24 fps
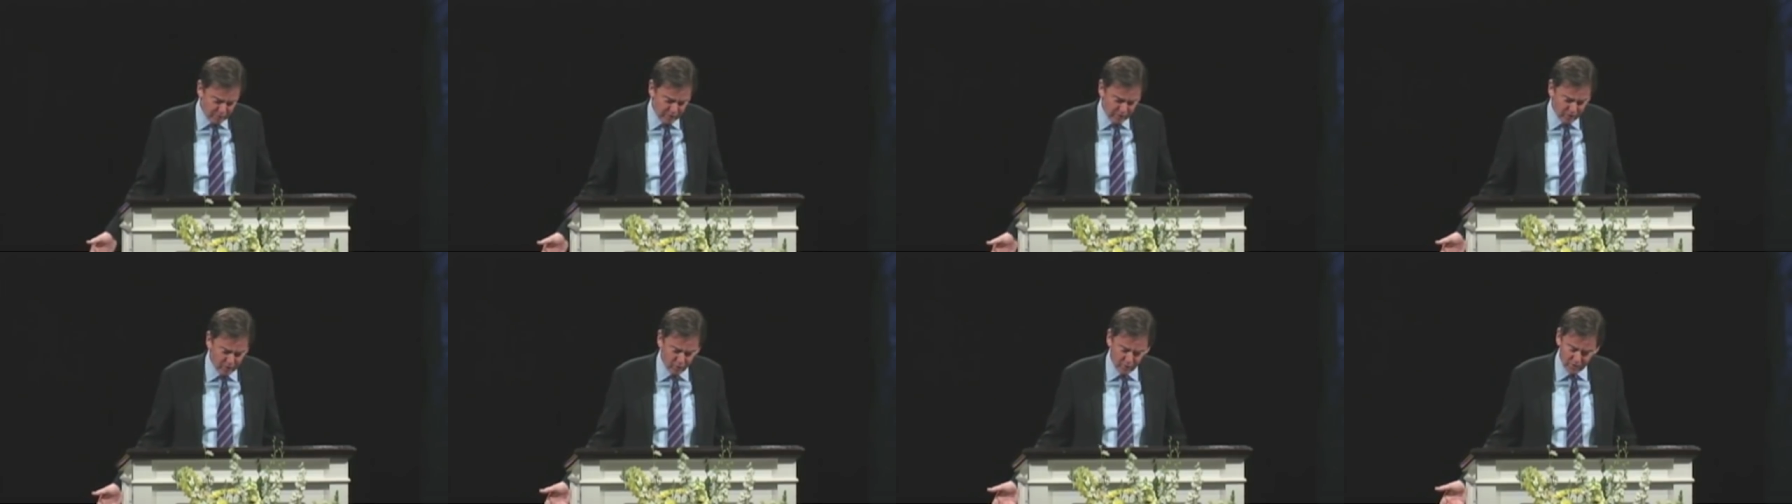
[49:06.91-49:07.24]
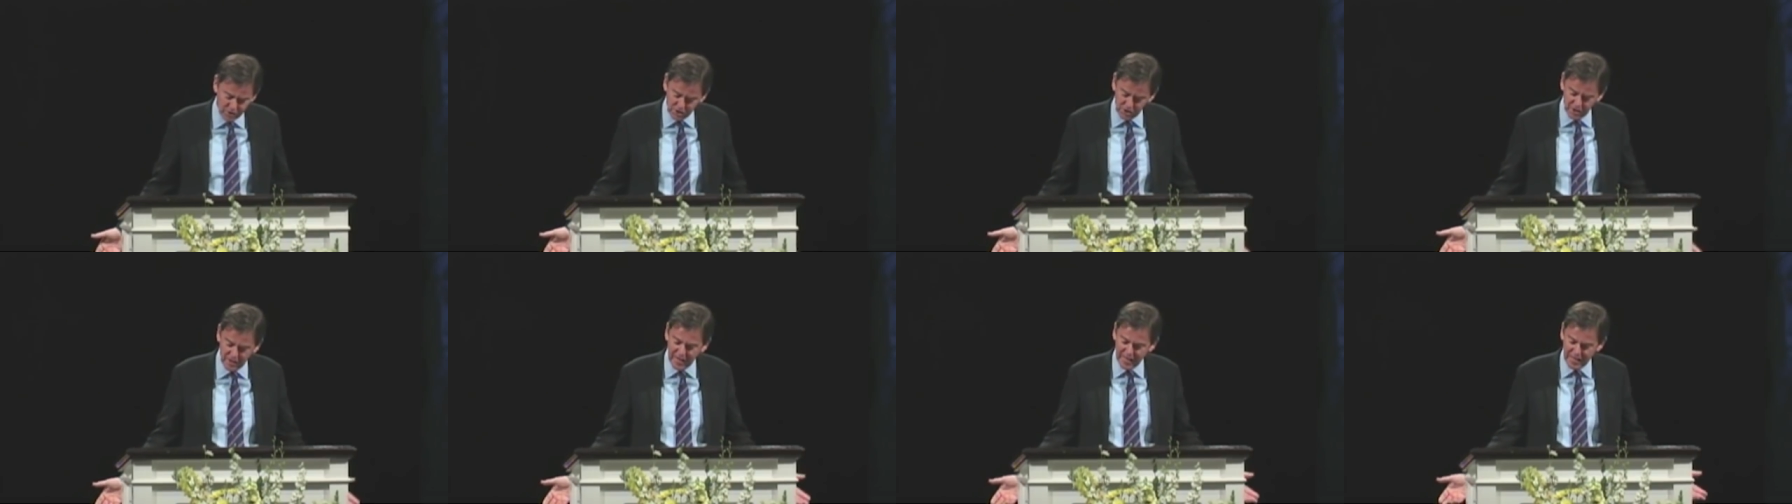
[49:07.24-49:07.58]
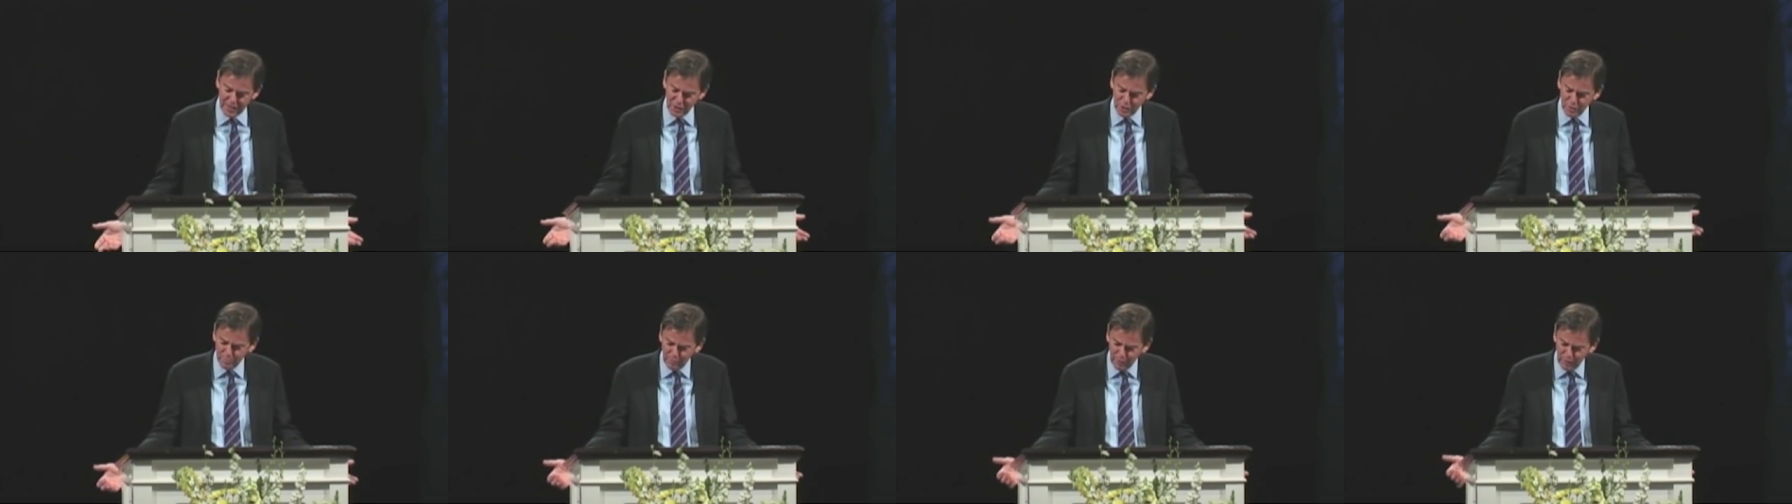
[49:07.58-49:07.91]
the Christian
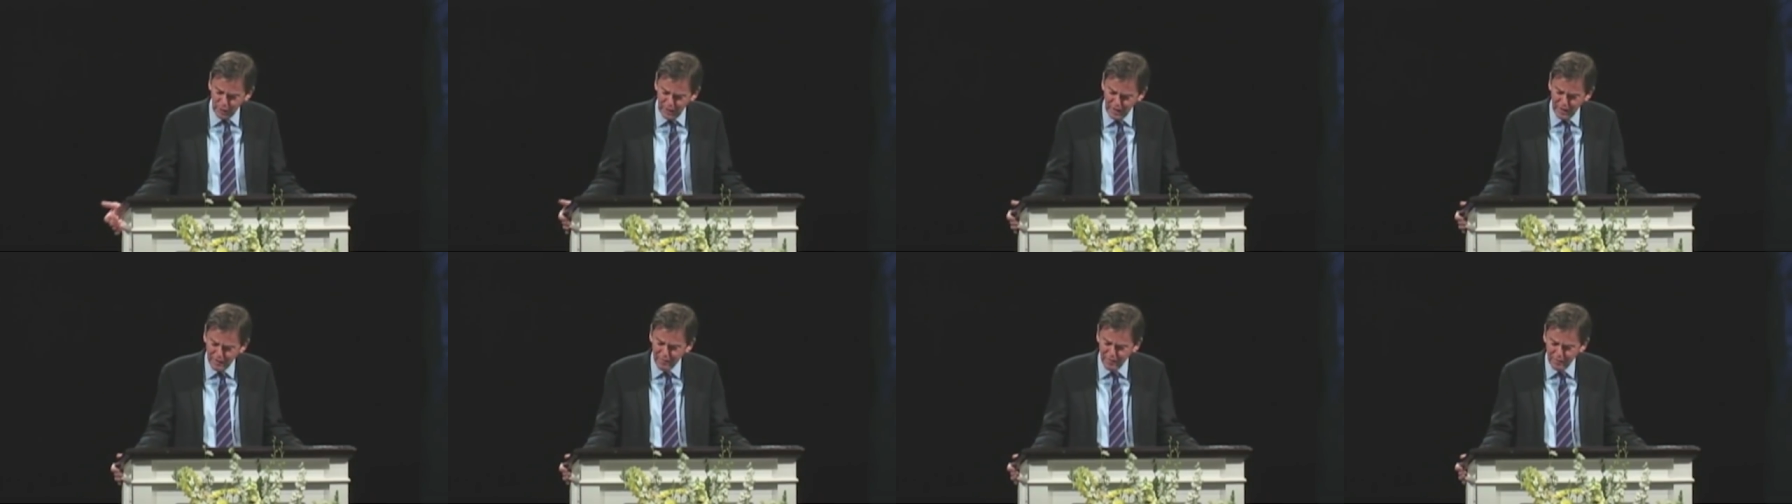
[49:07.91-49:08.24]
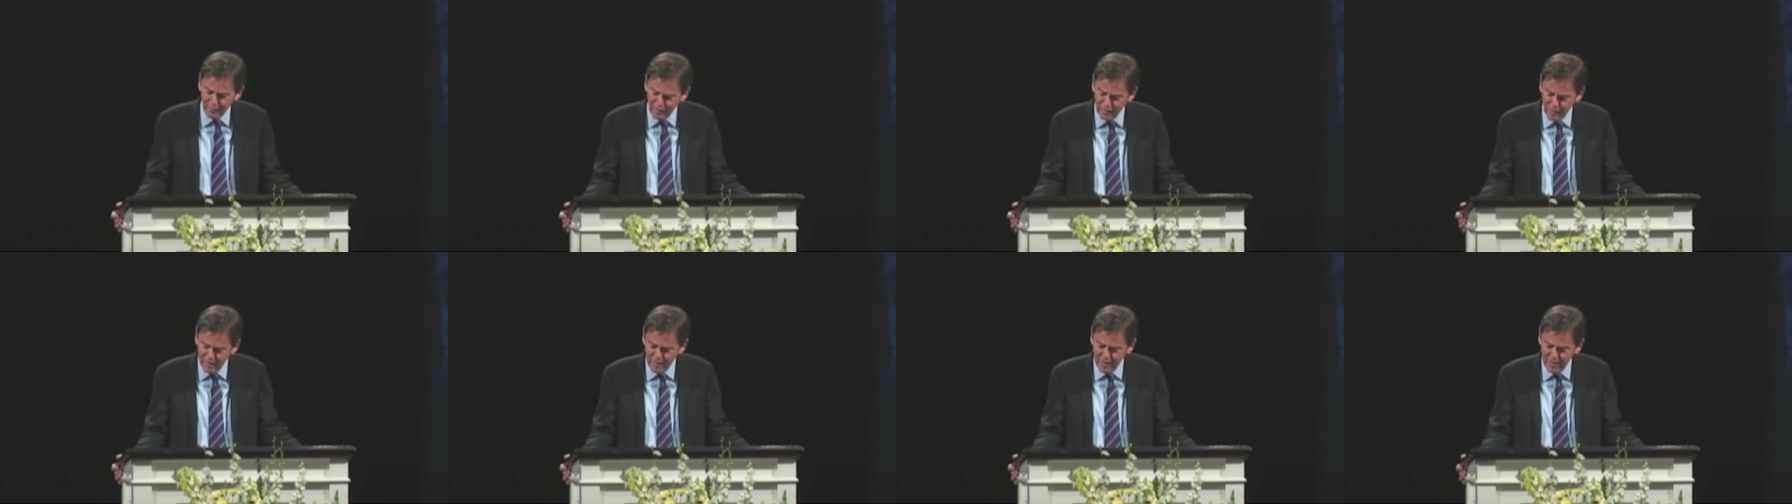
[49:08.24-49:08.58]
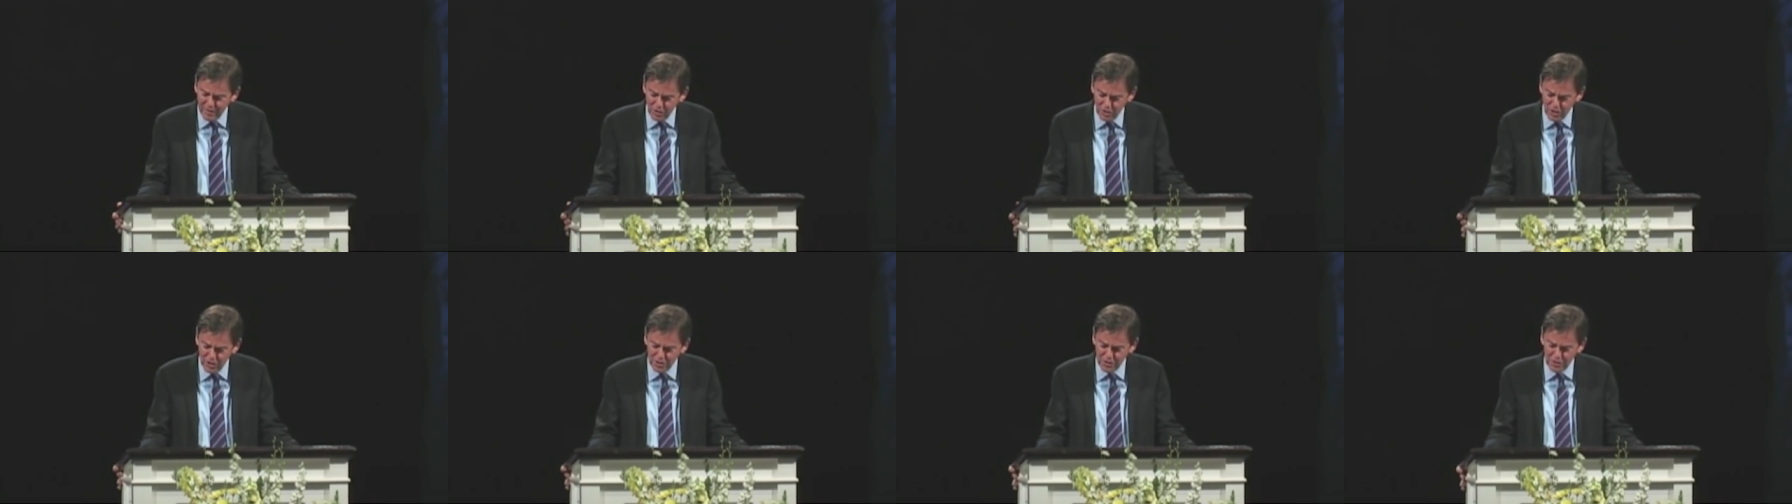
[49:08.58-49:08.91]
has to believe everything
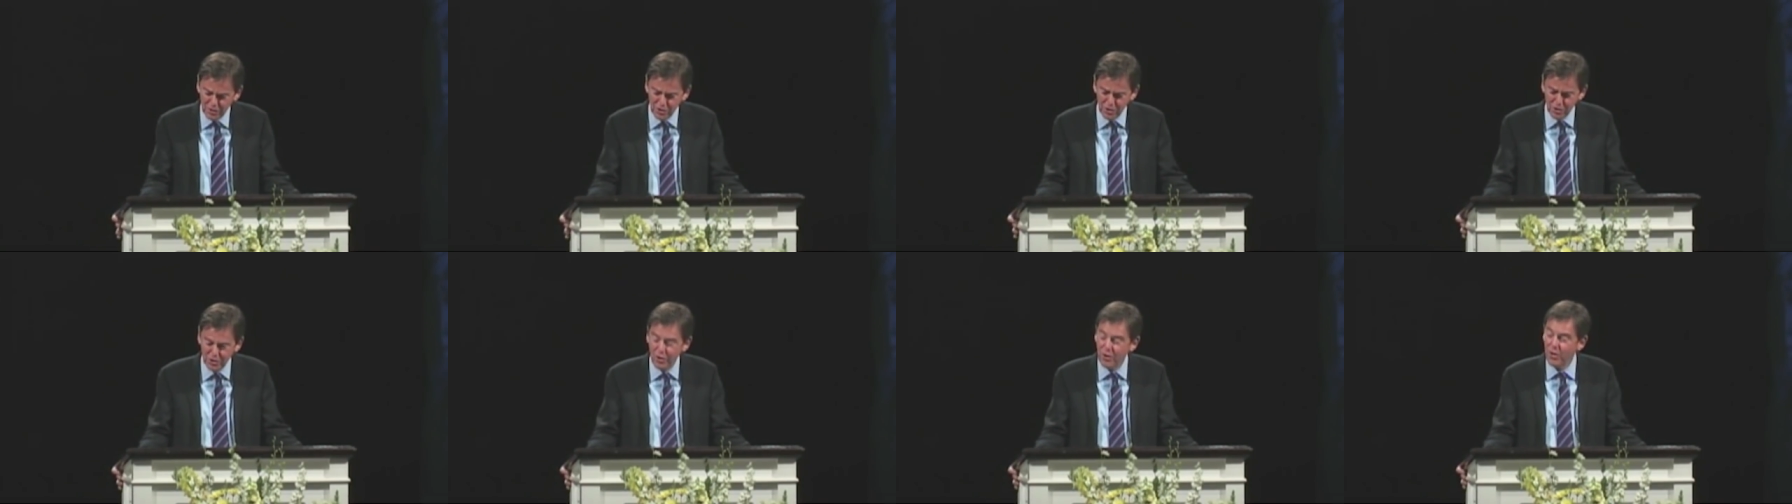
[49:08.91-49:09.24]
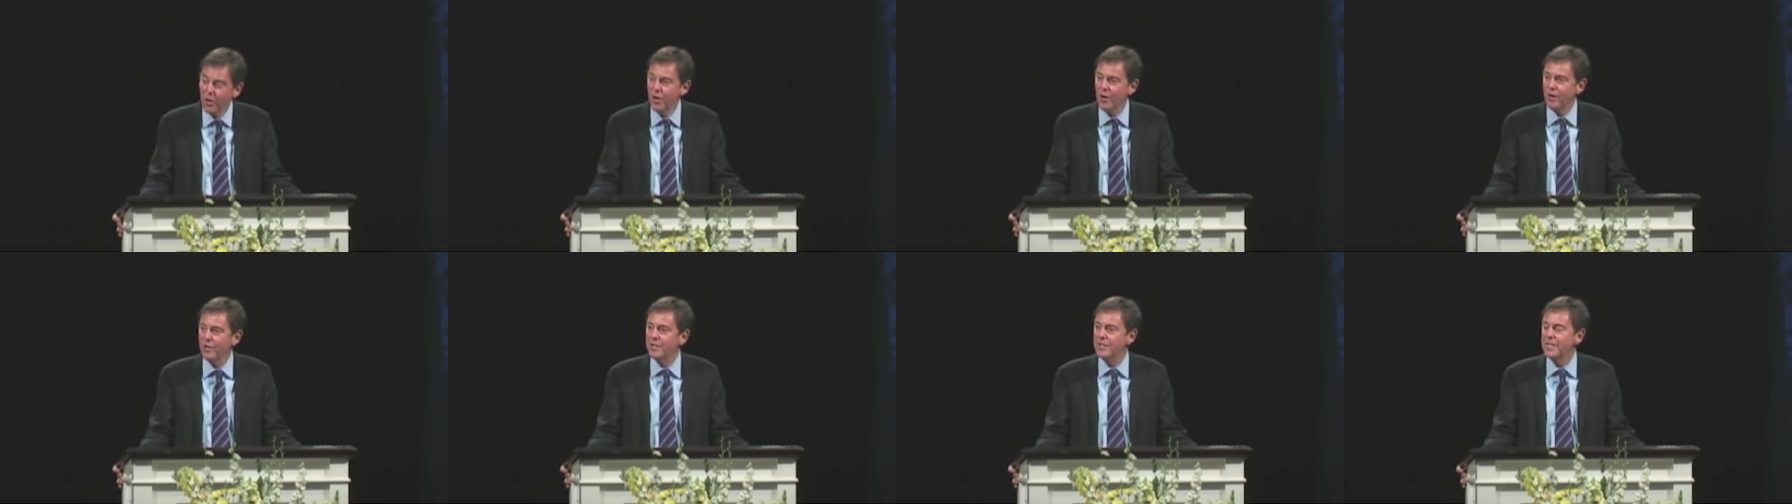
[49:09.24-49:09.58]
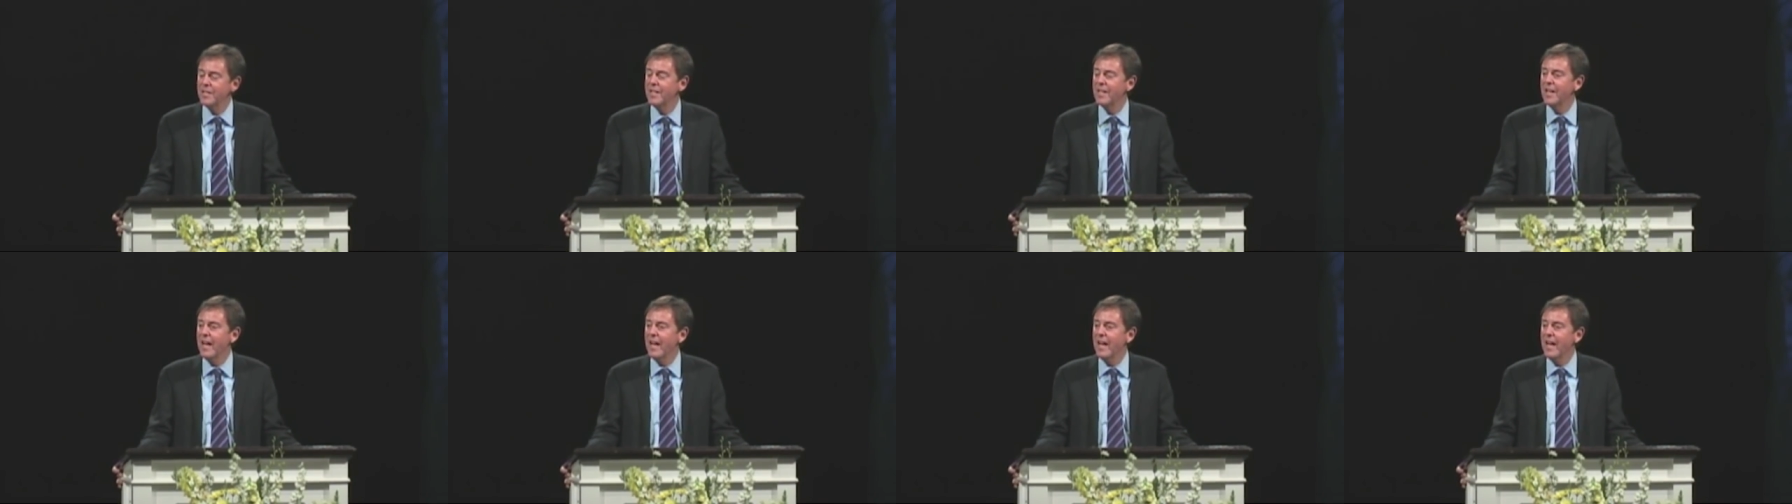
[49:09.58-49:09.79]
that Jesus taught